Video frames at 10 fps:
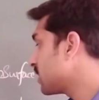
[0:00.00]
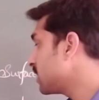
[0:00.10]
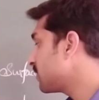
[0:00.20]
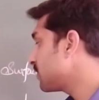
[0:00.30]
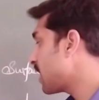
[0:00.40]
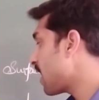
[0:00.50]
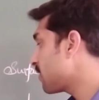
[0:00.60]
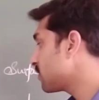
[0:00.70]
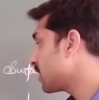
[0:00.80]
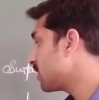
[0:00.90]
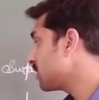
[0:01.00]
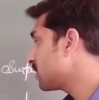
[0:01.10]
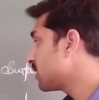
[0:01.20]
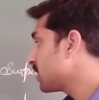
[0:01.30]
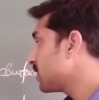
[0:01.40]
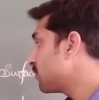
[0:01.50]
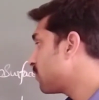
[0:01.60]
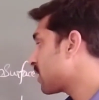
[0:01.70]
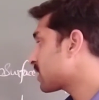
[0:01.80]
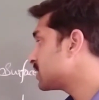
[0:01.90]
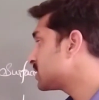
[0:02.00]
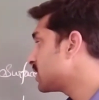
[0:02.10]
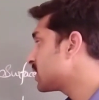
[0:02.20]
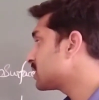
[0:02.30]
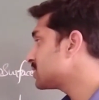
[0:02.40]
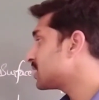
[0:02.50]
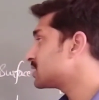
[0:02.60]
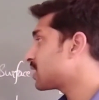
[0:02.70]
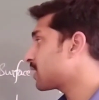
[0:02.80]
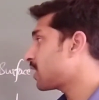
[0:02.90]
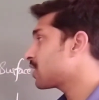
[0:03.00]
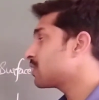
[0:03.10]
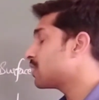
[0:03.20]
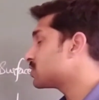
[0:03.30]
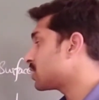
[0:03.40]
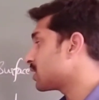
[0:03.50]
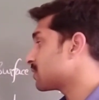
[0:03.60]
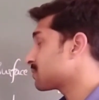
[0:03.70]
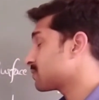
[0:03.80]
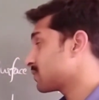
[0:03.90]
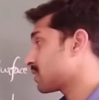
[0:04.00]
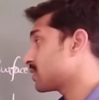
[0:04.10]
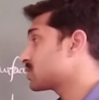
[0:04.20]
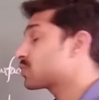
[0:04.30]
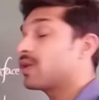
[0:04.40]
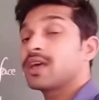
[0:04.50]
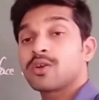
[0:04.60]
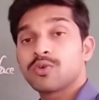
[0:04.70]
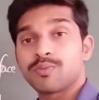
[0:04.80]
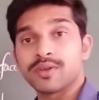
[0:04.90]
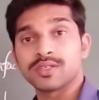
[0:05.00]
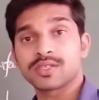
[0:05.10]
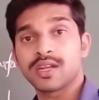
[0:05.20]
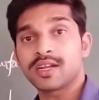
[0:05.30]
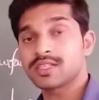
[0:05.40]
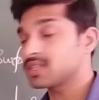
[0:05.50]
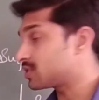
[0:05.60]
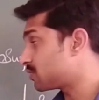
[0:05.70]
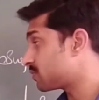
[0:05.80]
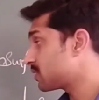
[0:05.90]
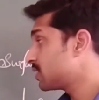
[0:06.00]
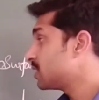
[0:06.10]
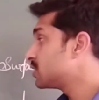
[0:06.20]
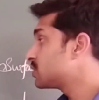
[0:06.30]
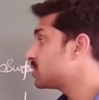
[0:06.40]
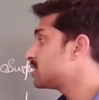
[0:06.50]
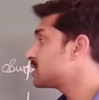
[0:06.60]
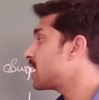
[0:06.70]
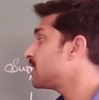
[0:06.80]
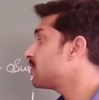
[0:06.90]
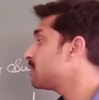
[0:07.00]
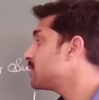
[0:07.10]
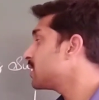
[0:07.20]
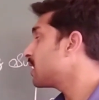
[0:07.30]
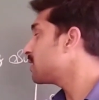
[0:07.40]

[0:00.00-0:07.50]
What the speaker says: Here we have L. If I consider this as a rectangle, square loop, means let us assume. So this side will be